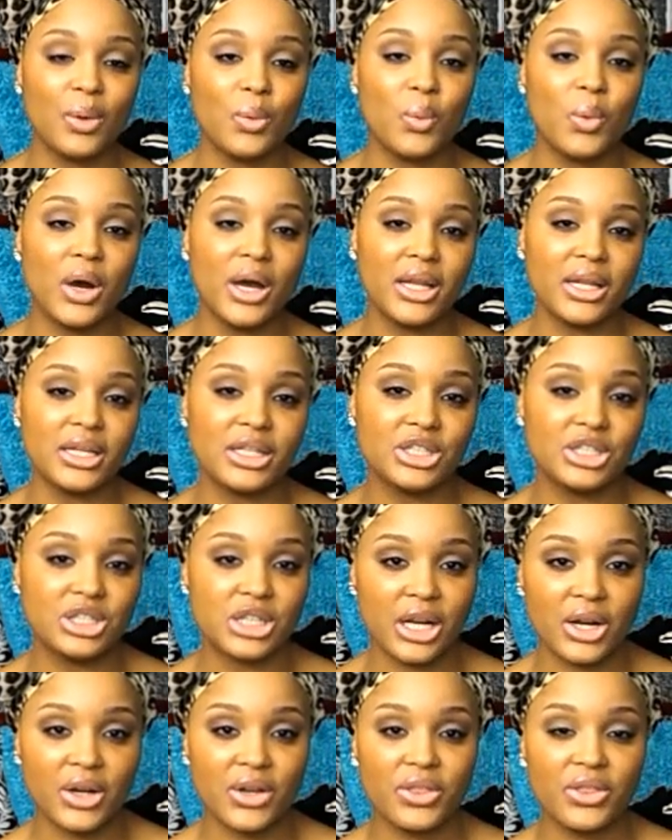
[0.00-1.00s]
and wanting to
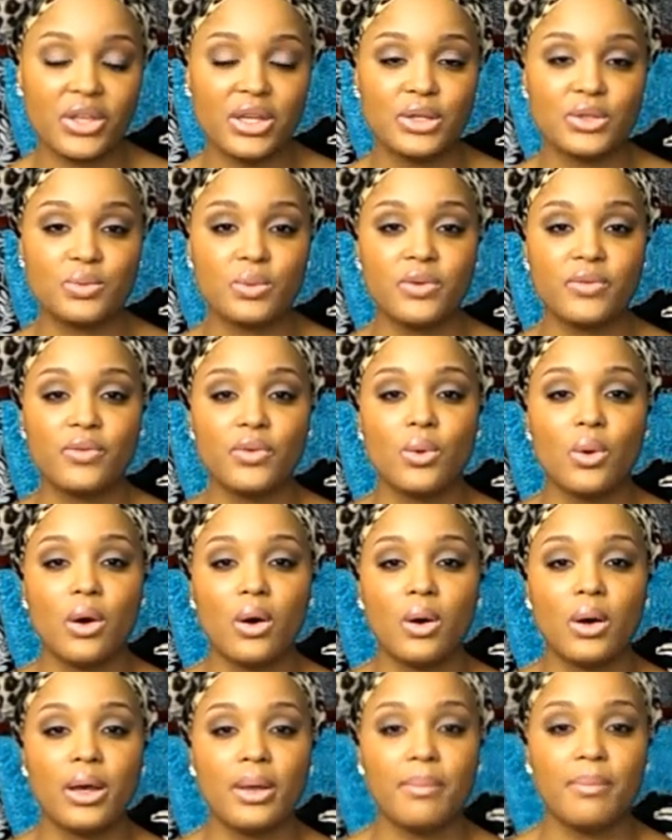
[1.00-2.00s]
share things with you
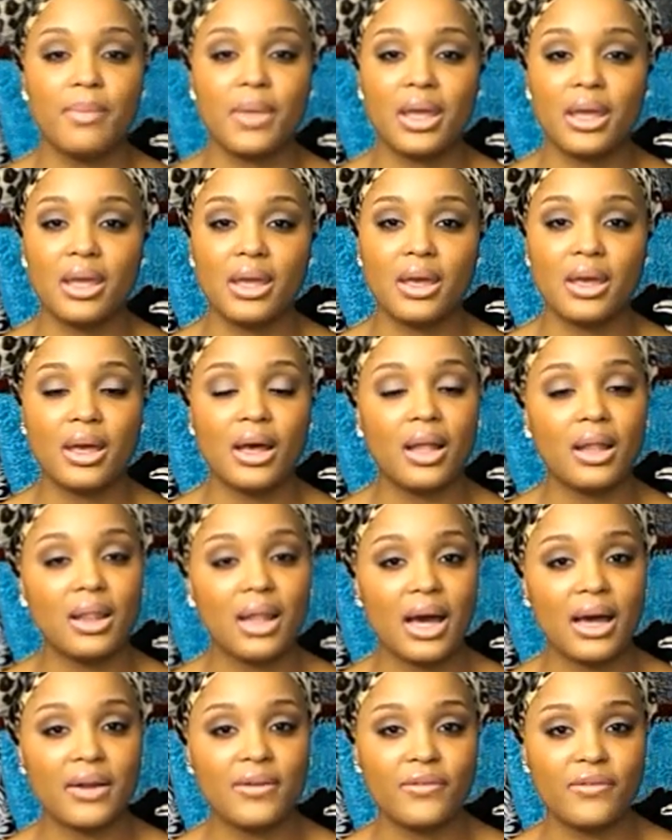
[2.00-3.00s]
all and make it a
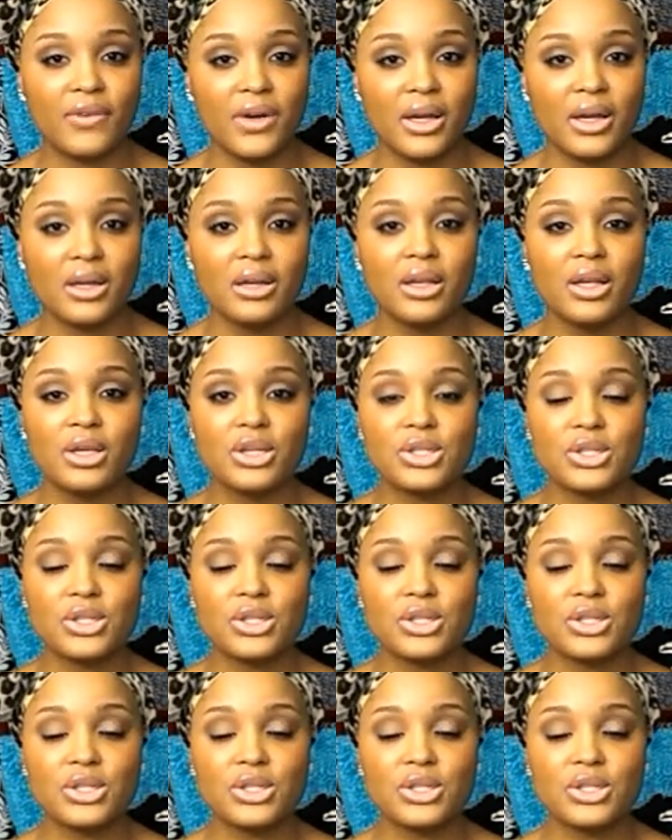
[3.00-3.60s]
lot of fun.